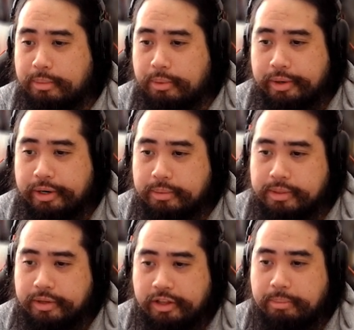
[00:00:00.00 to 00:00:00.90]
rate-ups
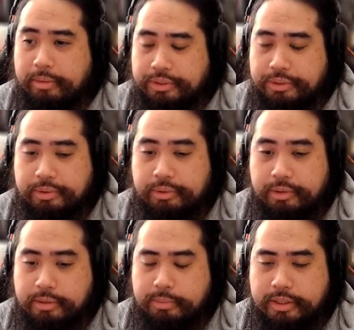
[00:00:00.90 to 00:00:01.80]
of the Mejiro
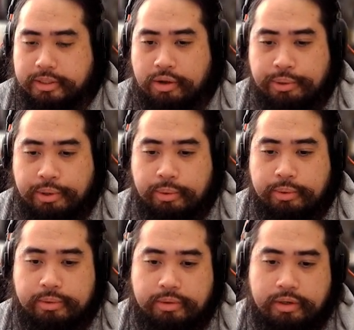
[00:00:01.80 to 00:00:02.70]
Christmas. Oh
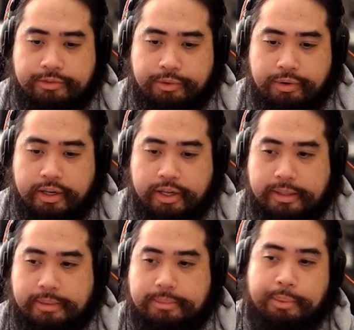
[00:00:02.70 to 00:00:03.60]
no, for
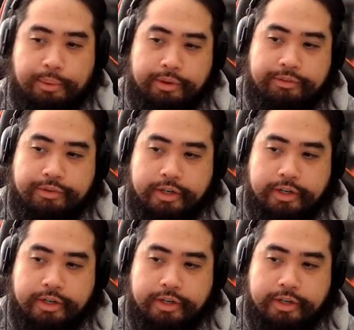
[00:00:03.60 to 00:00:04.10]
like pulling for the